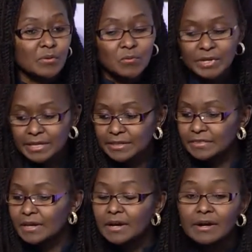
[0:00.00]
with
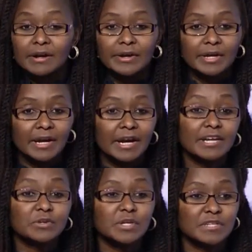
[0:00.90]
uh, higher
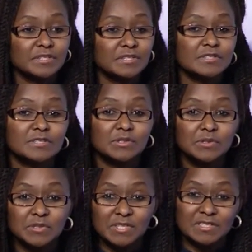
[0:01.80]
education
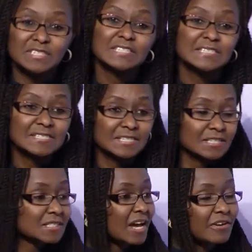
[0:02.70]
institutions in
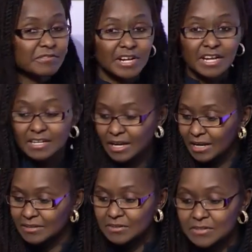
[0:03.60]
six African
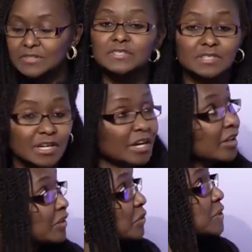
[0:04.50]
countries. And those